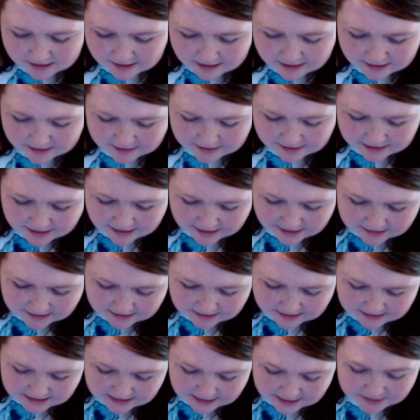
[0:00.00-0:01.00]
And
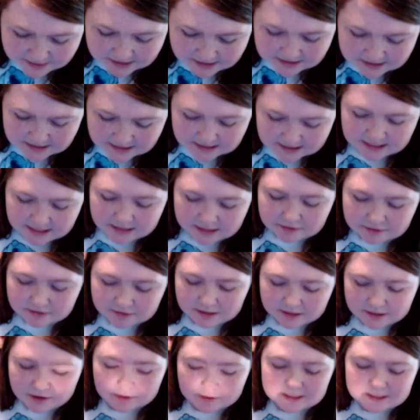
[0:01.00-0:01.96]
then some of this is like really old.